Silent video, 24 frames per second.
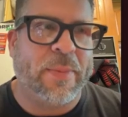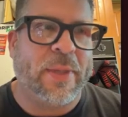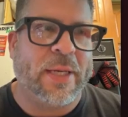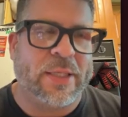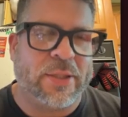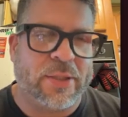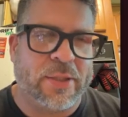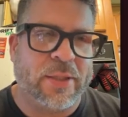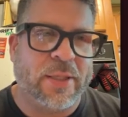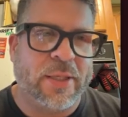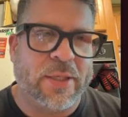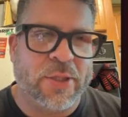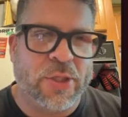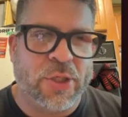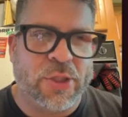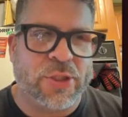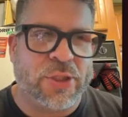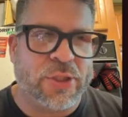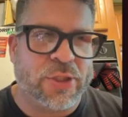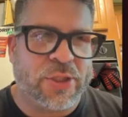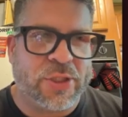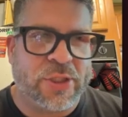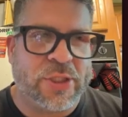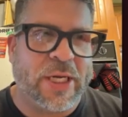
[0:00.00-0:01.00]
I'm like,
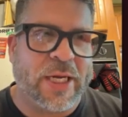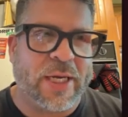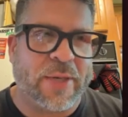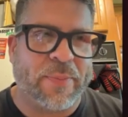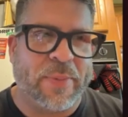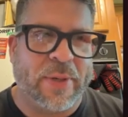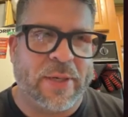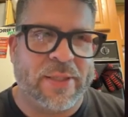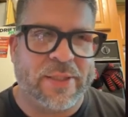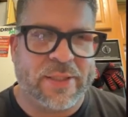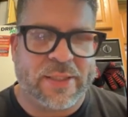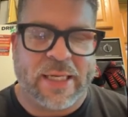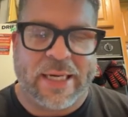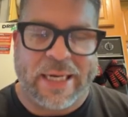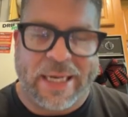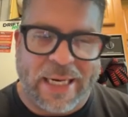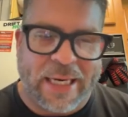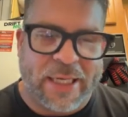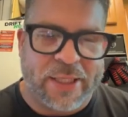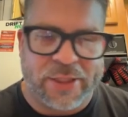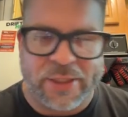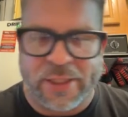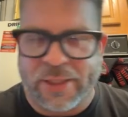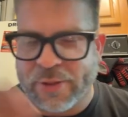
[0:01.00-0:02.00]
this is sick. But instead I
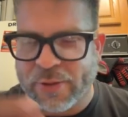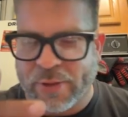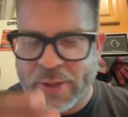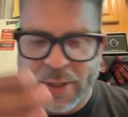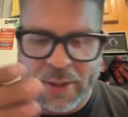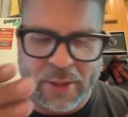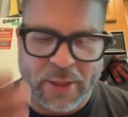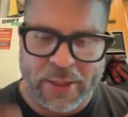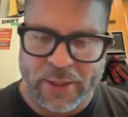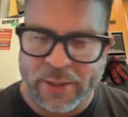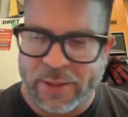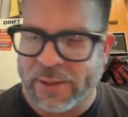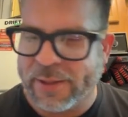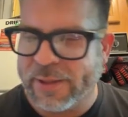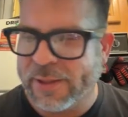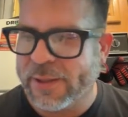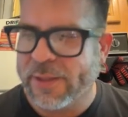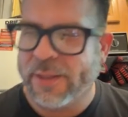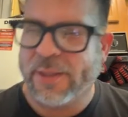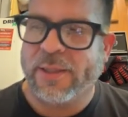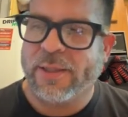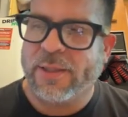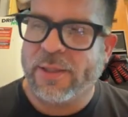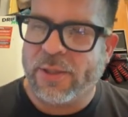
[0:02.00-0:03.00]
got to sit there and like,
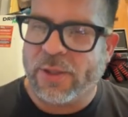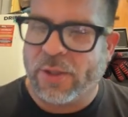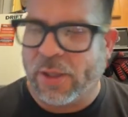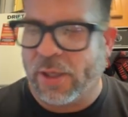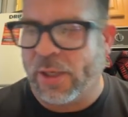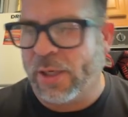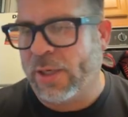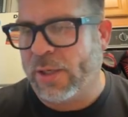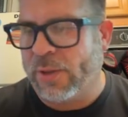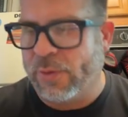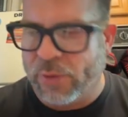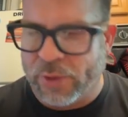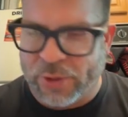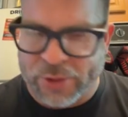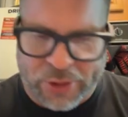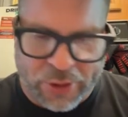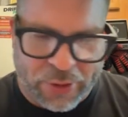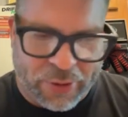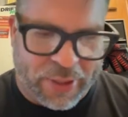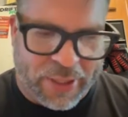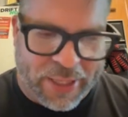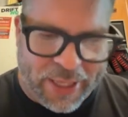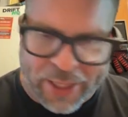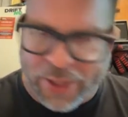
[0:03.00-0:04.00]
all right, where's
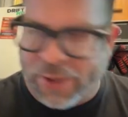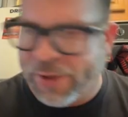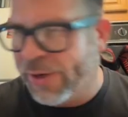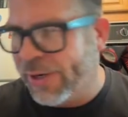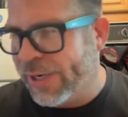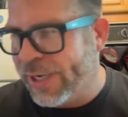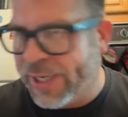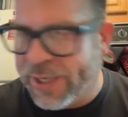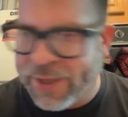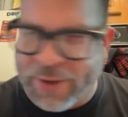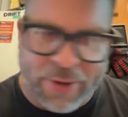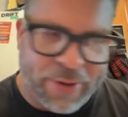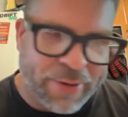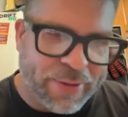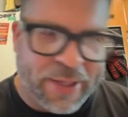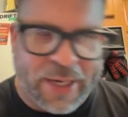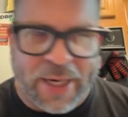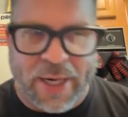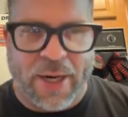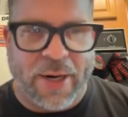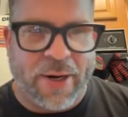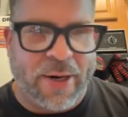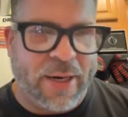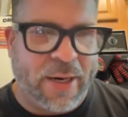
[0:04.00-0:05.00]
there an error here and
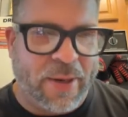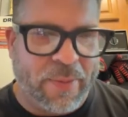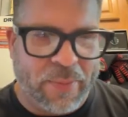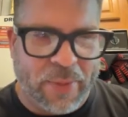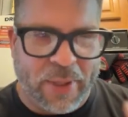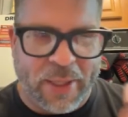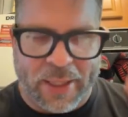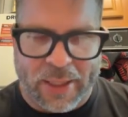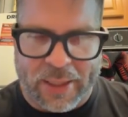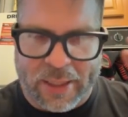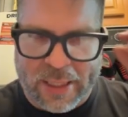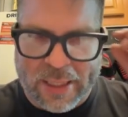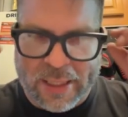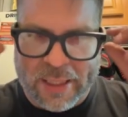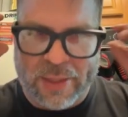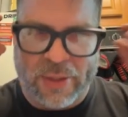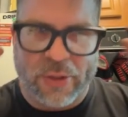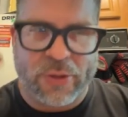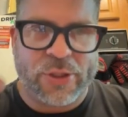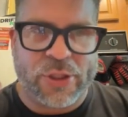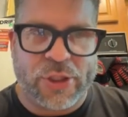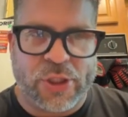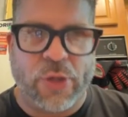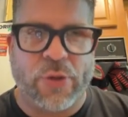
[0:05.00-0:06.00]
there? And I'm like,
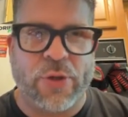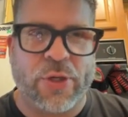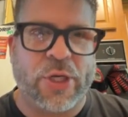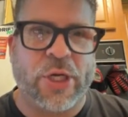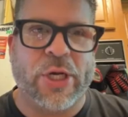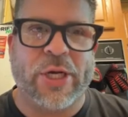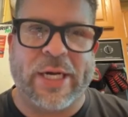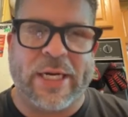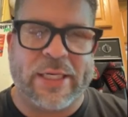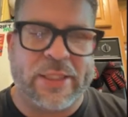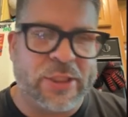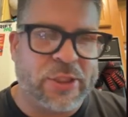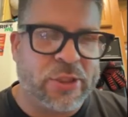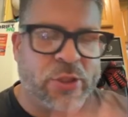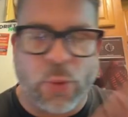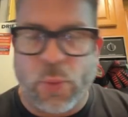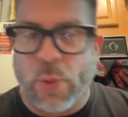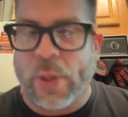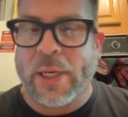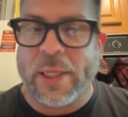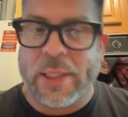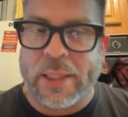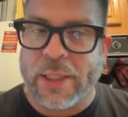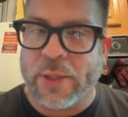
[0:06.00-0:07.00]
they're so good. I just
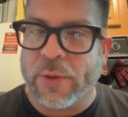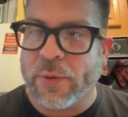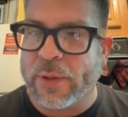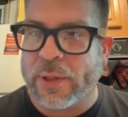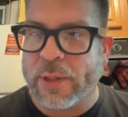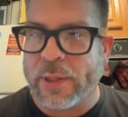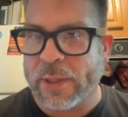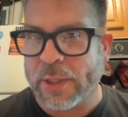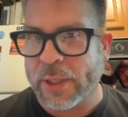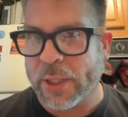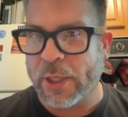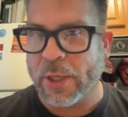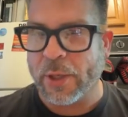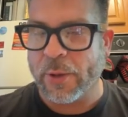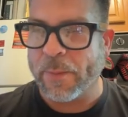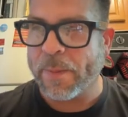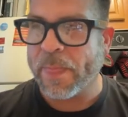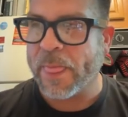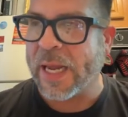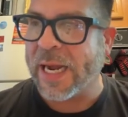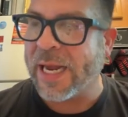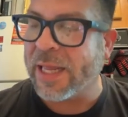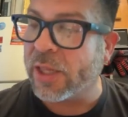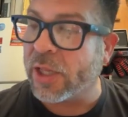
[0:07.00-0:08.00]
don't want to deal with it.
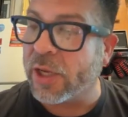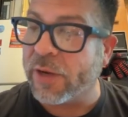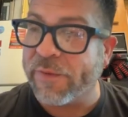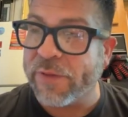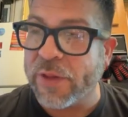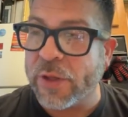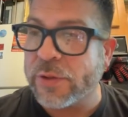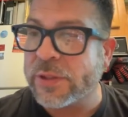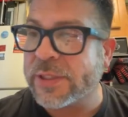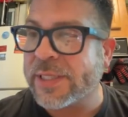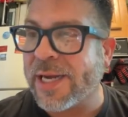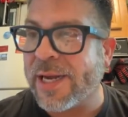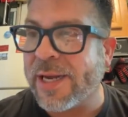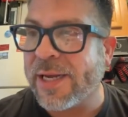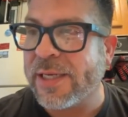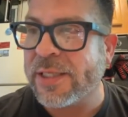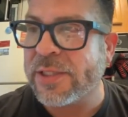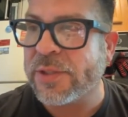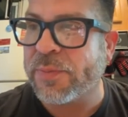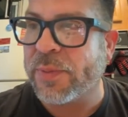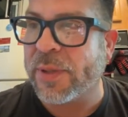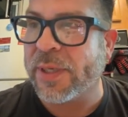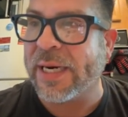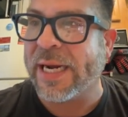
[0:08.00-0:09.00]
I love those
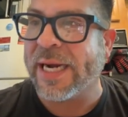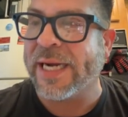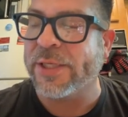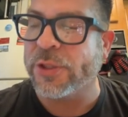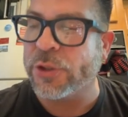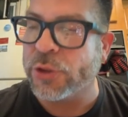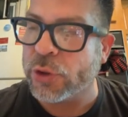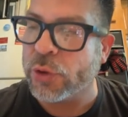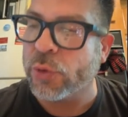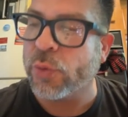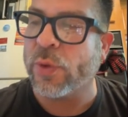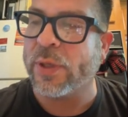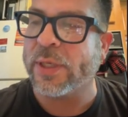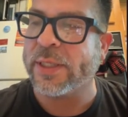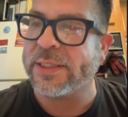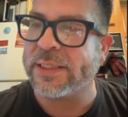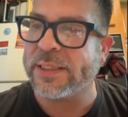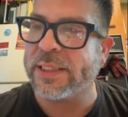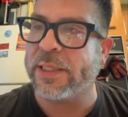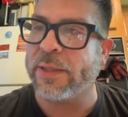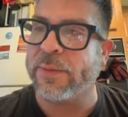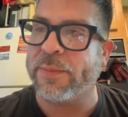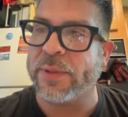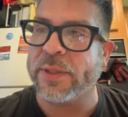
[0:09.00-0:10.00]
guys, but I do want to
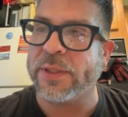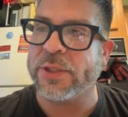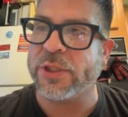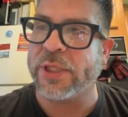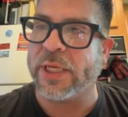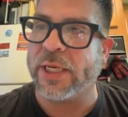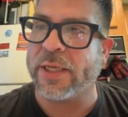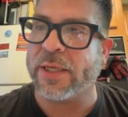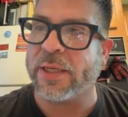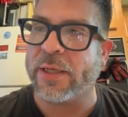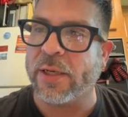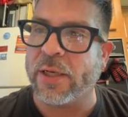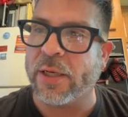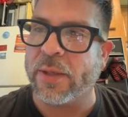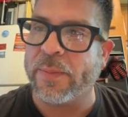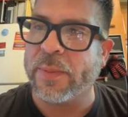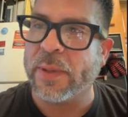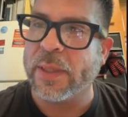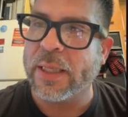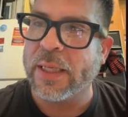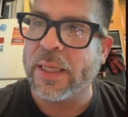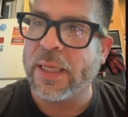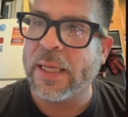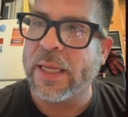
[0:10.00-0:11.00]
see you be shaken up.
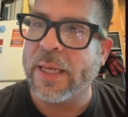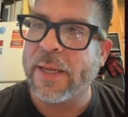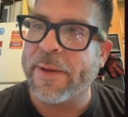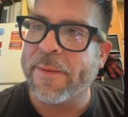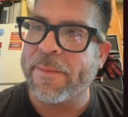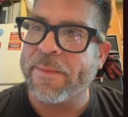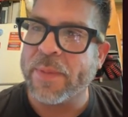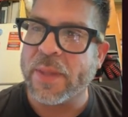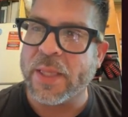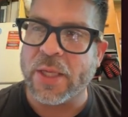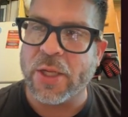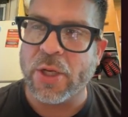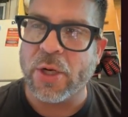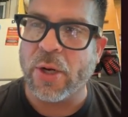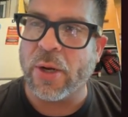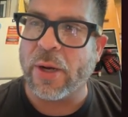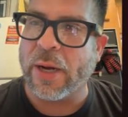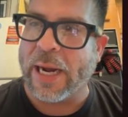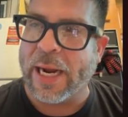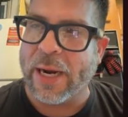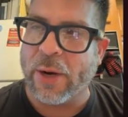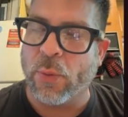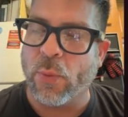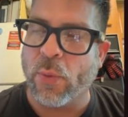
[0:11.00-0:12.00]

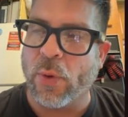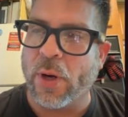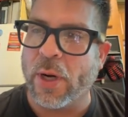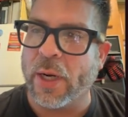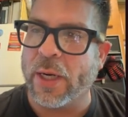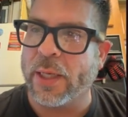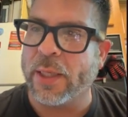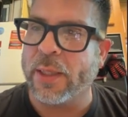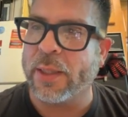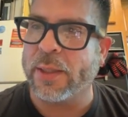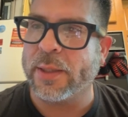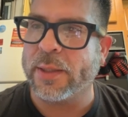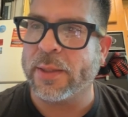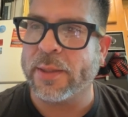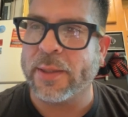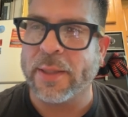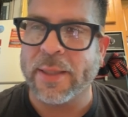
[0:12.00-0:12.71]
I want,